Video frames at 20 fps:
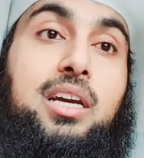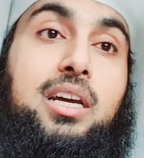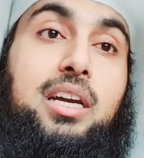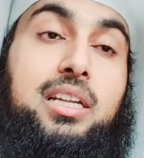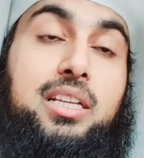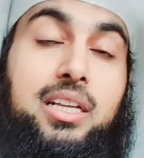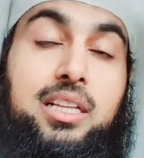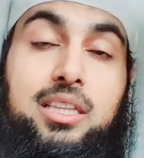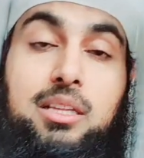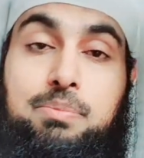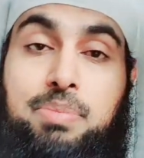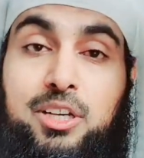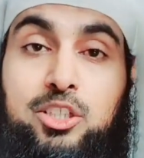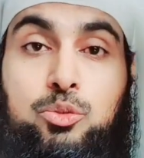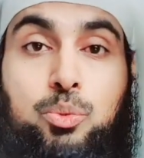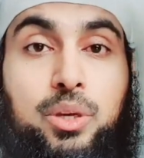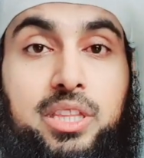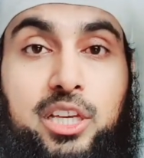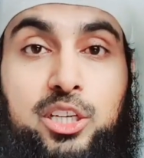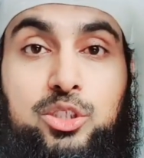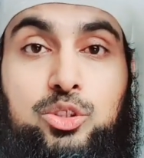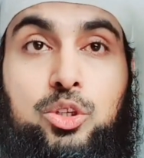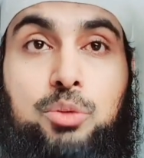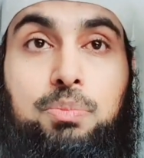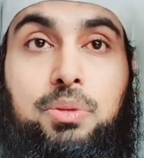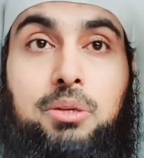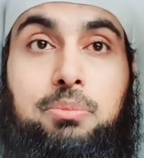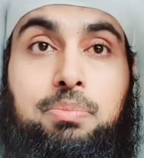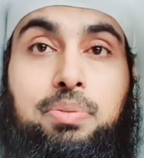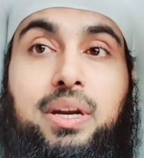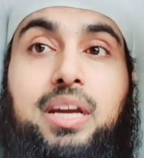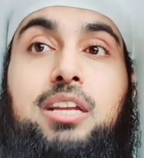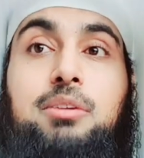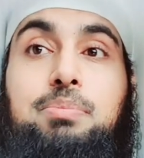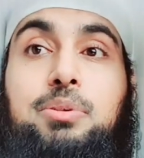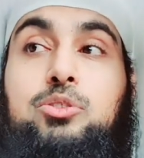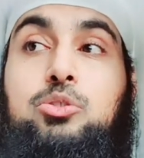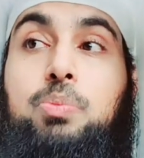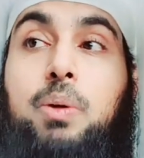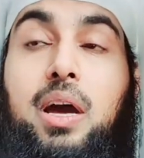in the best way that it should be prayed,
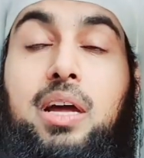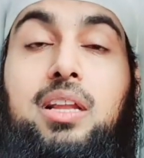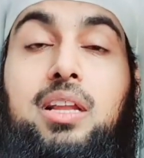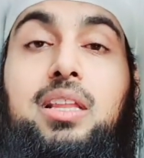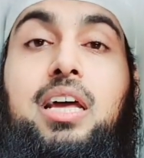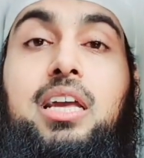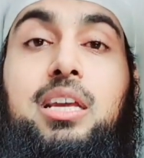but subhanallah,